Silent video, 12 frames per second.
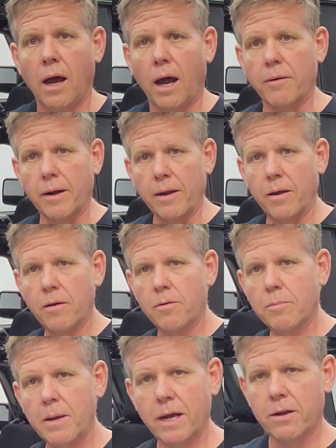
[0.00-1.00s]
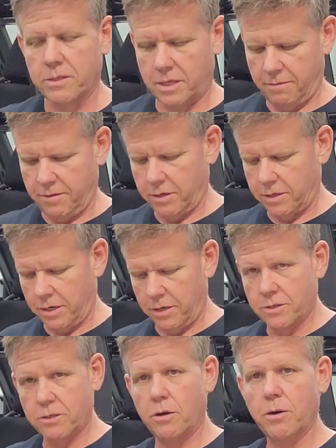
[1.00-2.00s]
All right, we're back out to the vehicle here.
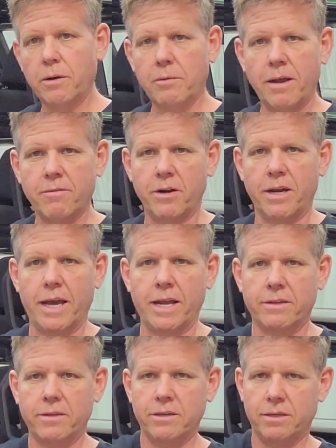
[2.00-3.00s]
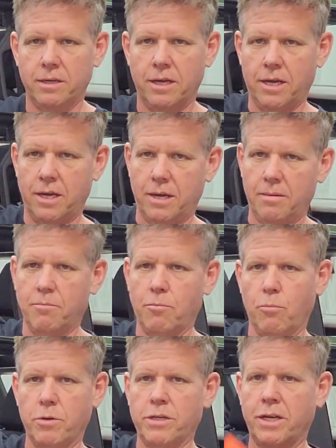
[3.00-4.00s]
So here we have our net.
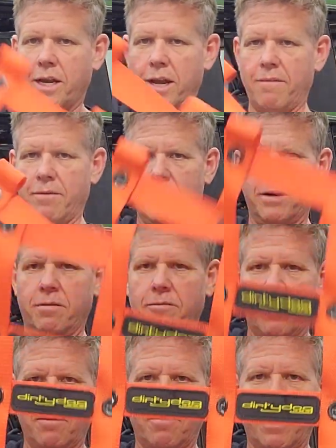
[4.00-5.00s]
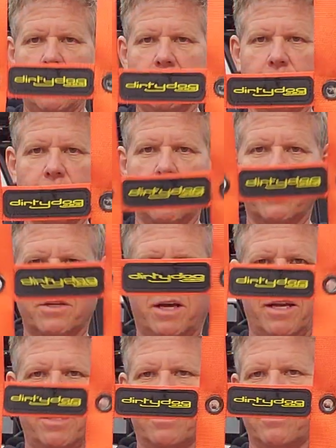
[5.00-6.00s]
What you're going to have, you're going to front and back. The front
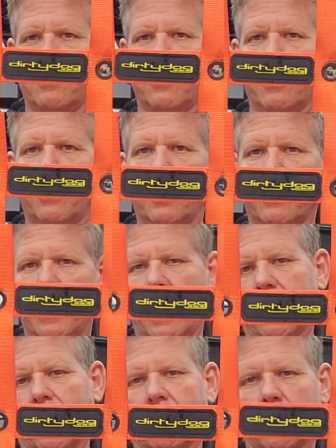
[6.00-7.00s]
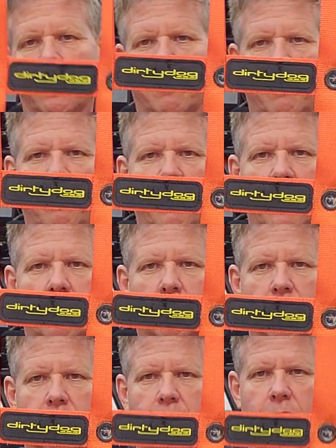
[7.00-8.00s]
side is the Dirtydog tag that's going to face
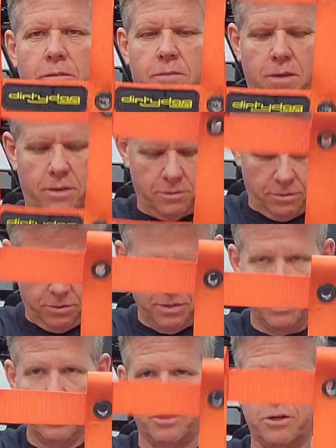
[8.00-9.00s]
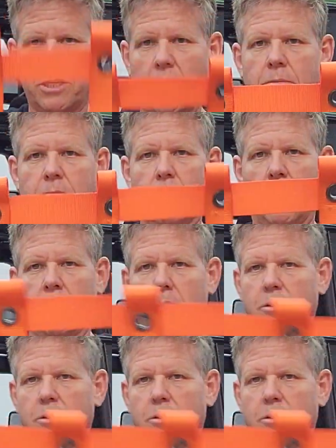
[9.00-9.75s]
towards the front of the vehicle. Your top and bottom.